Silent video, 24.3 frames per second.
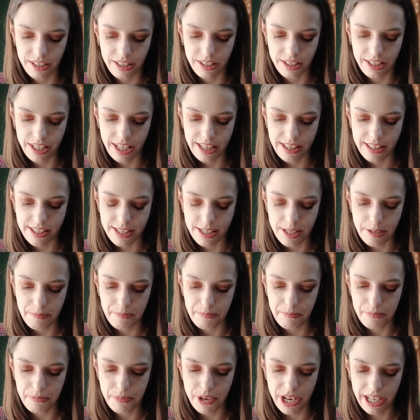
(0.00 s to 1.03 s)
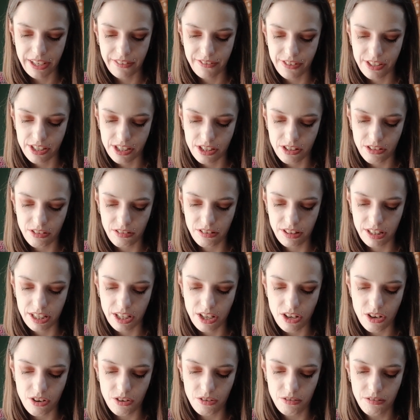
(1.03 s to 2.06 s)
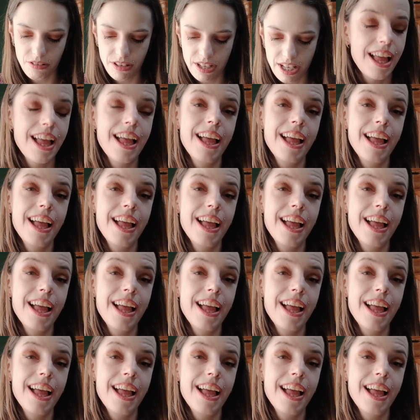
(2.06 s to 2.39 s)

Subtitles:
get some breakfast on the go,